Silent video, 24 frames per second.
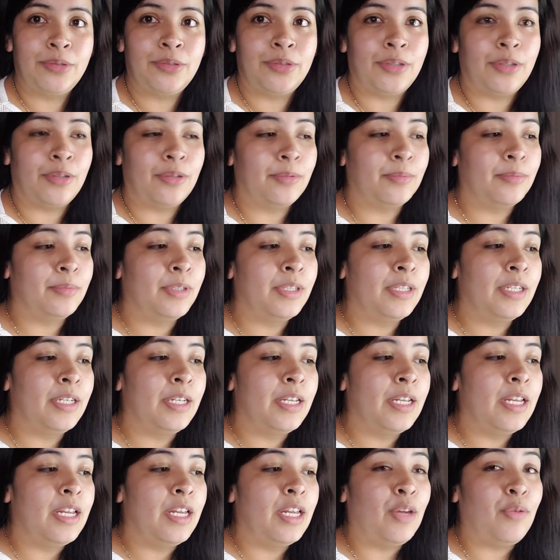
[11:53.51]
So
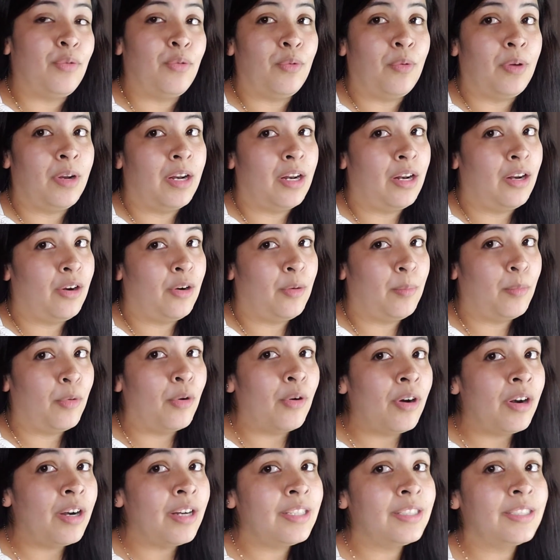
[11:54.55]
if you want to learn
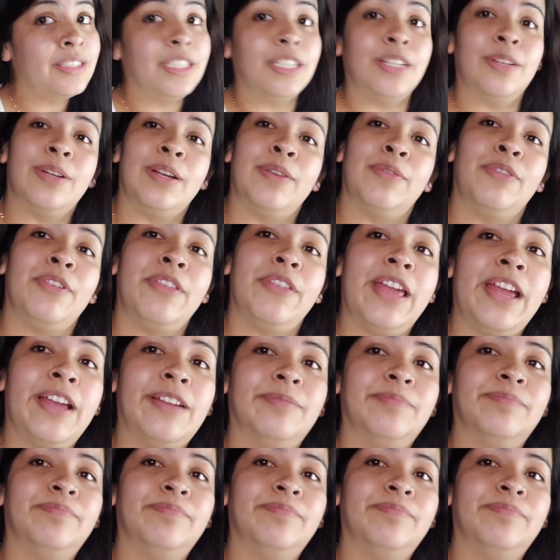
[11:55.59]
more, stick around for that.